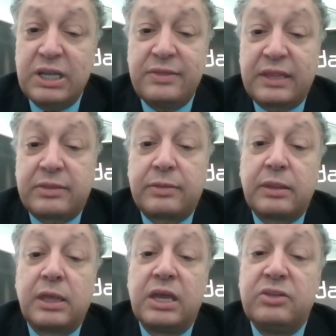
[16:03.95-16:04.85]

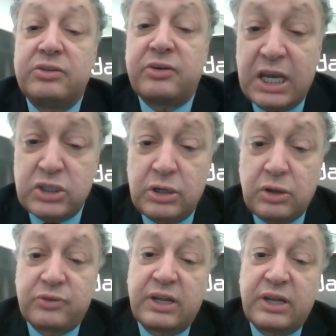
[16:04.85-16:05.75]
international
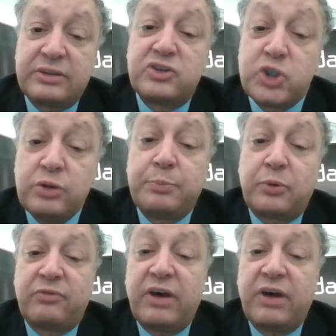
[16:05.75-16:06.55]
consultants should provide